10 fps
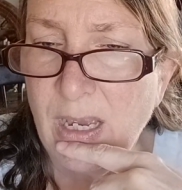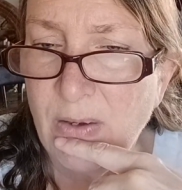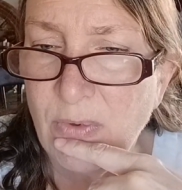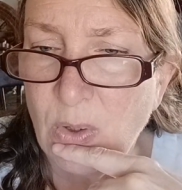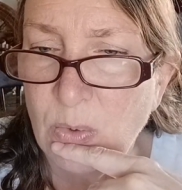
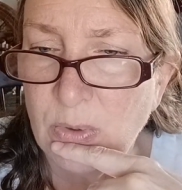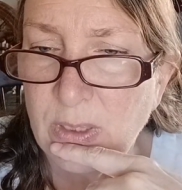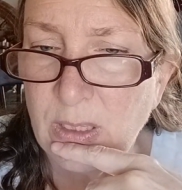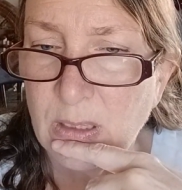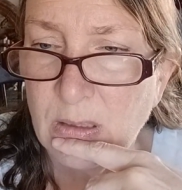have
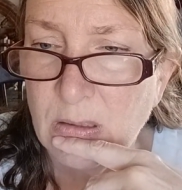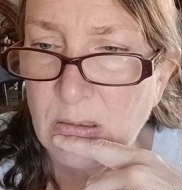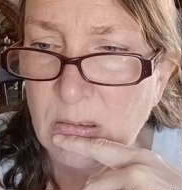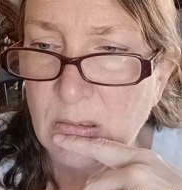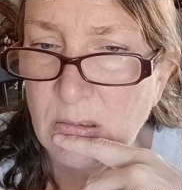only,
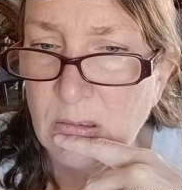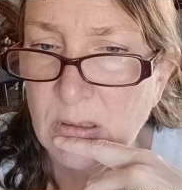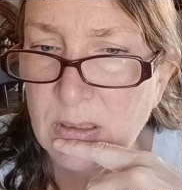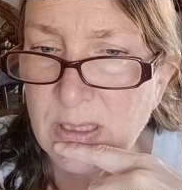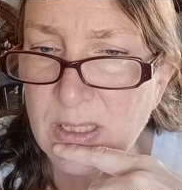
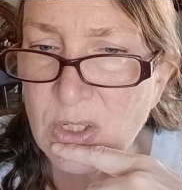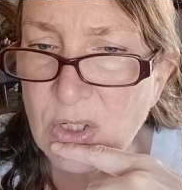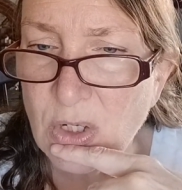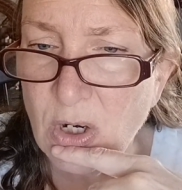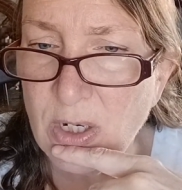says
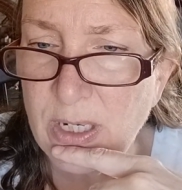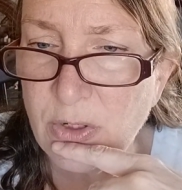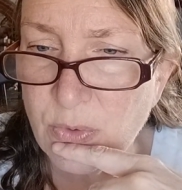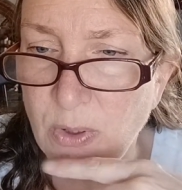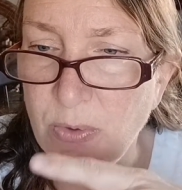start
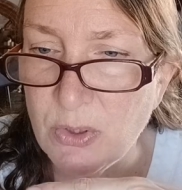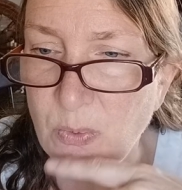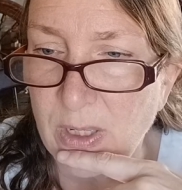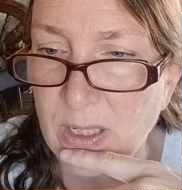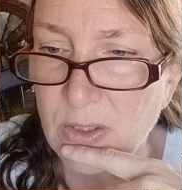each row
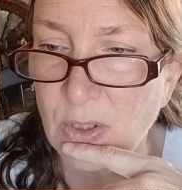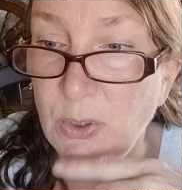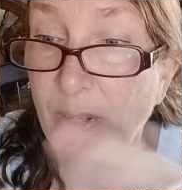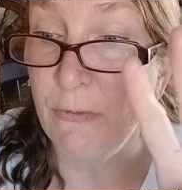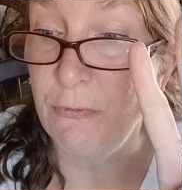this way
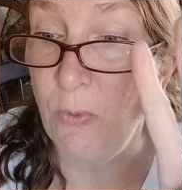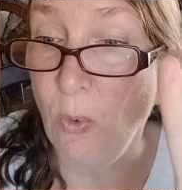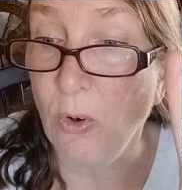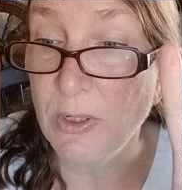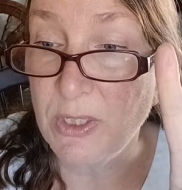until you have
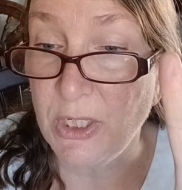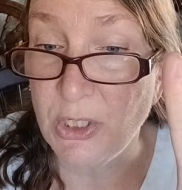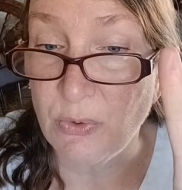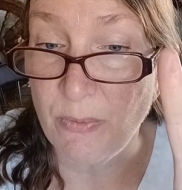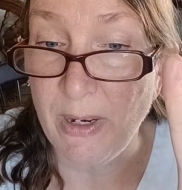four
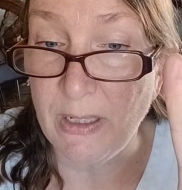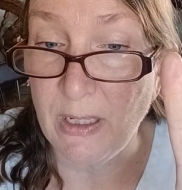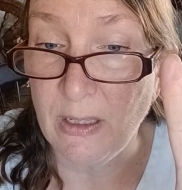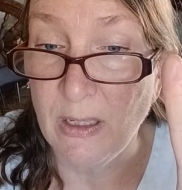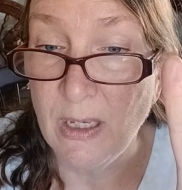stitches
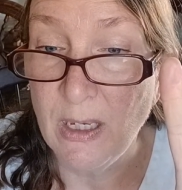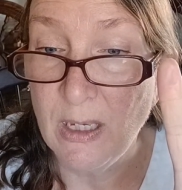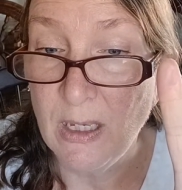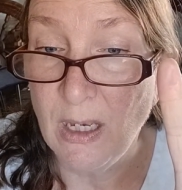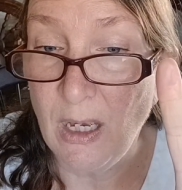remaining.
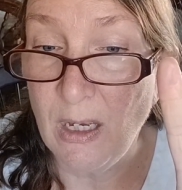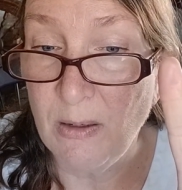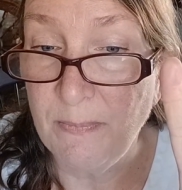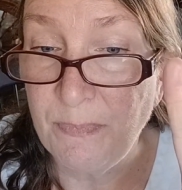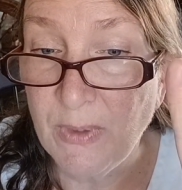
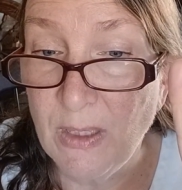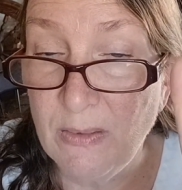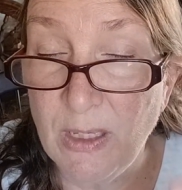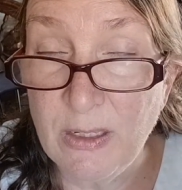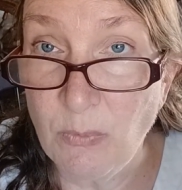Um,
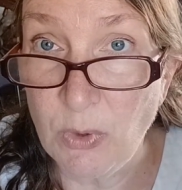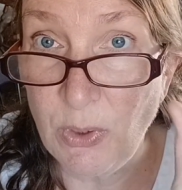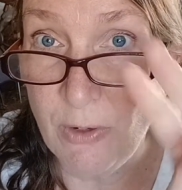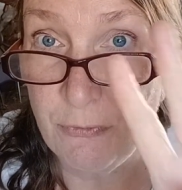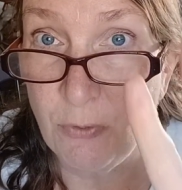then
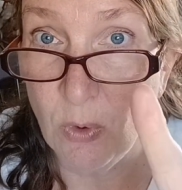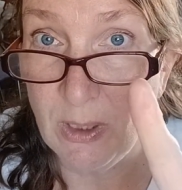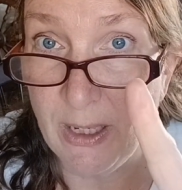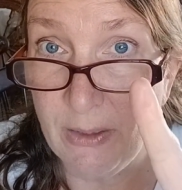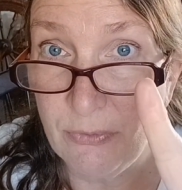when you have
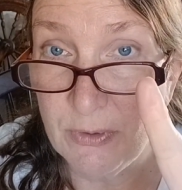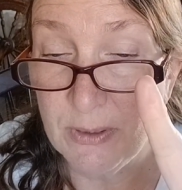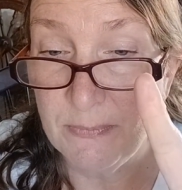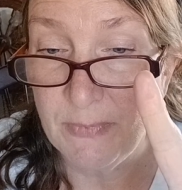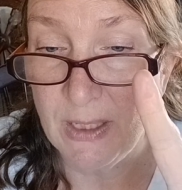four
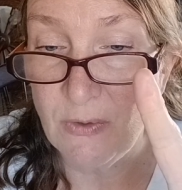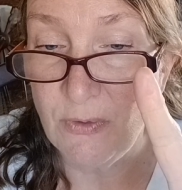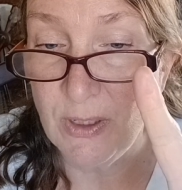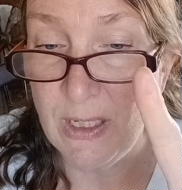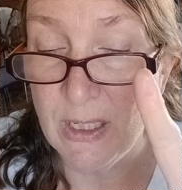left at
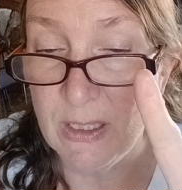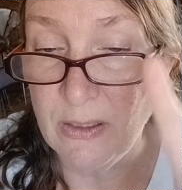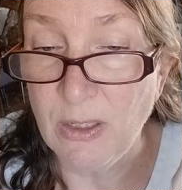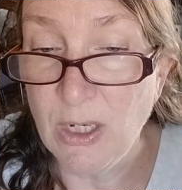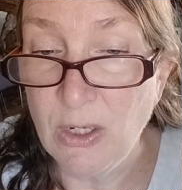the very
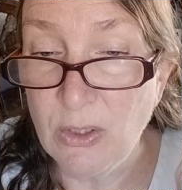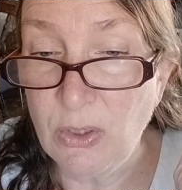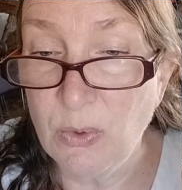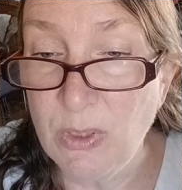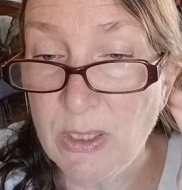end,
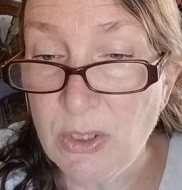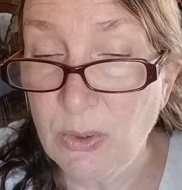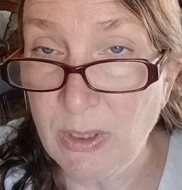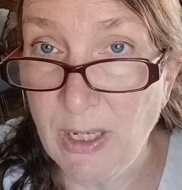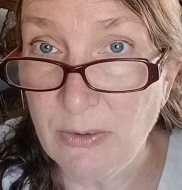you knit
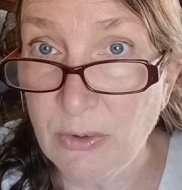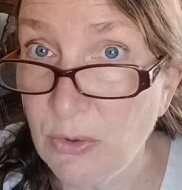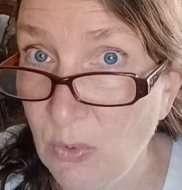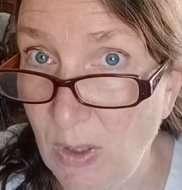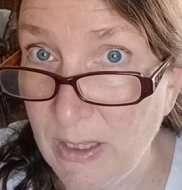two
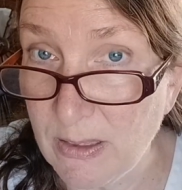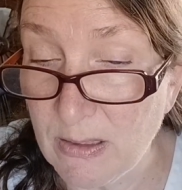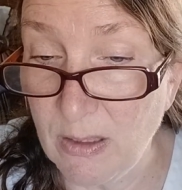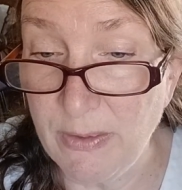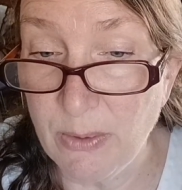together
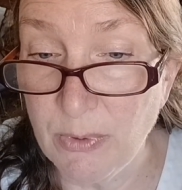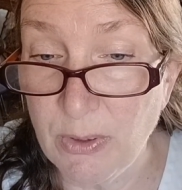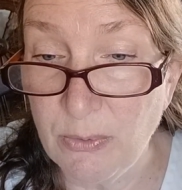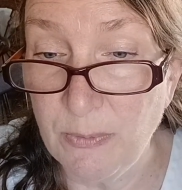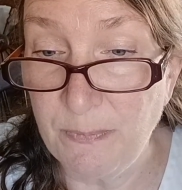twice on that
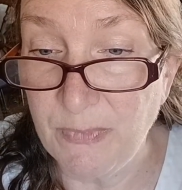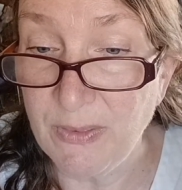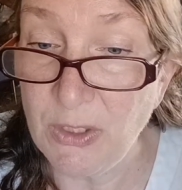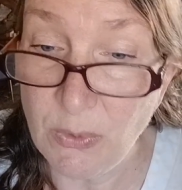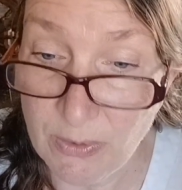row,
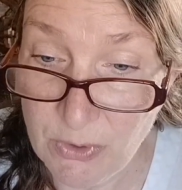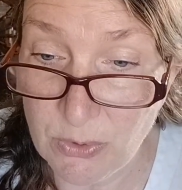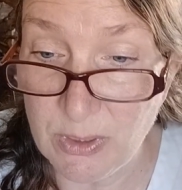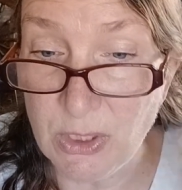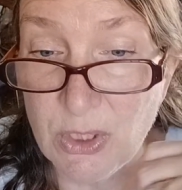then you have
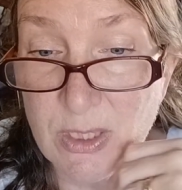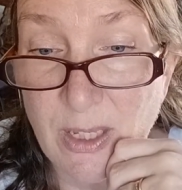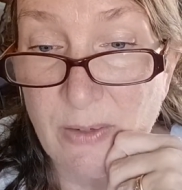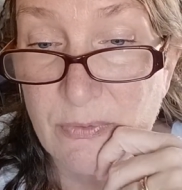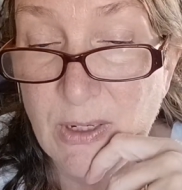two stitches
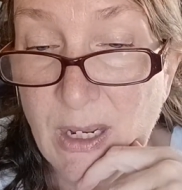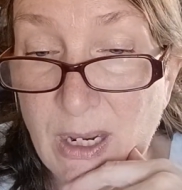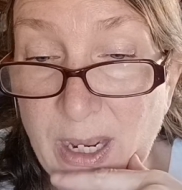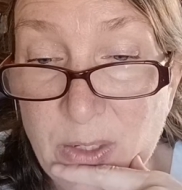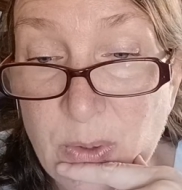left
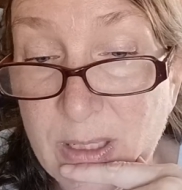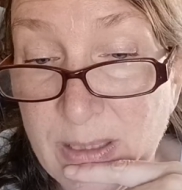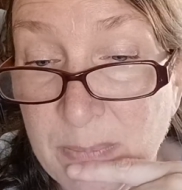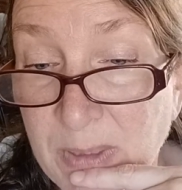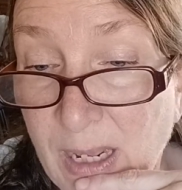and you
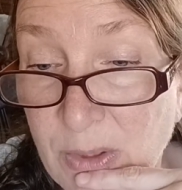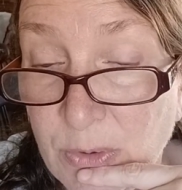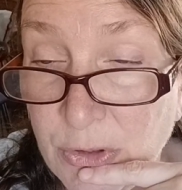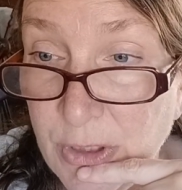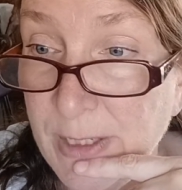knit them
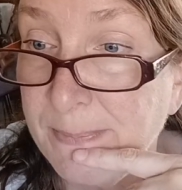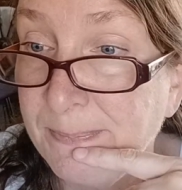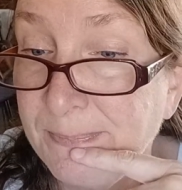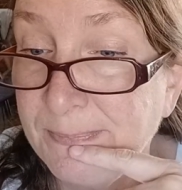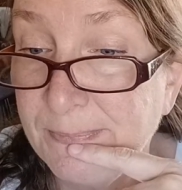together and you're done.